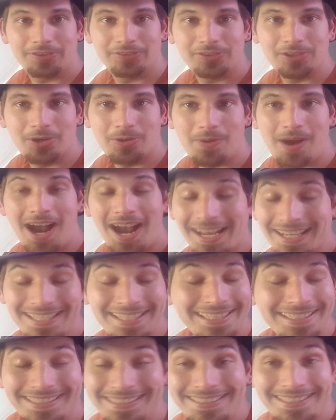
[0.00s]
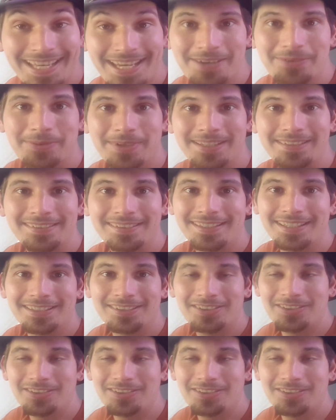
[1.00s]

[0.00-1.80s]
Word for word: So I can't wait to get